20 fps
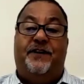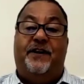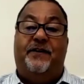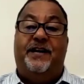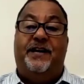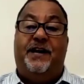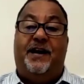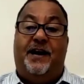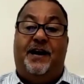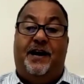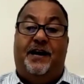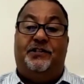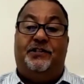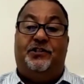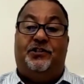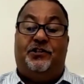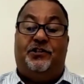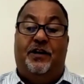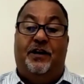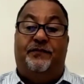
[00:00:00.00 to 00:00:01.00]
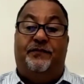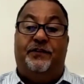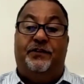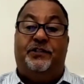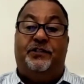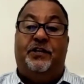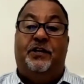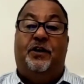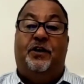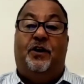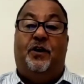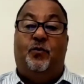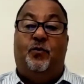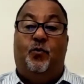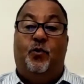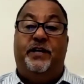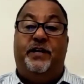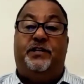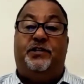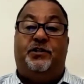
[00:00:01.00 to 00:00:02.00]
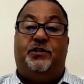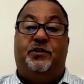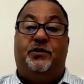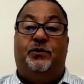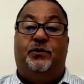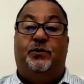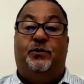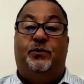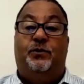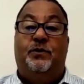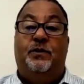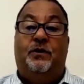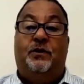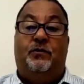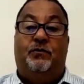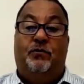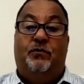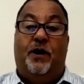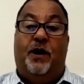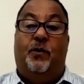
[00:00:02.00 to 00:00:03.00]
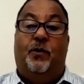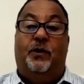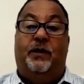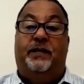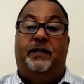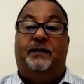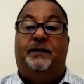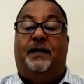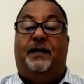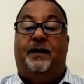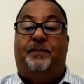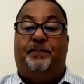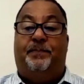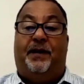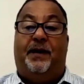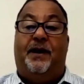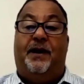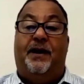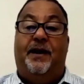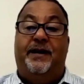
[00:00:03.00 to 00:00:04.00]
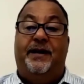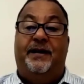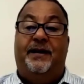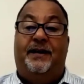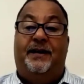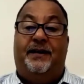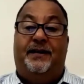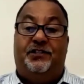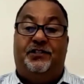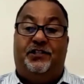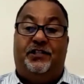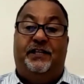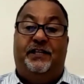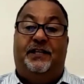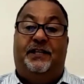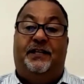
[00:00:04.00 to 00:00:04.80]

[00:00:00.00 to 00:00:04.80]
hard surface on which to roller apply a sealer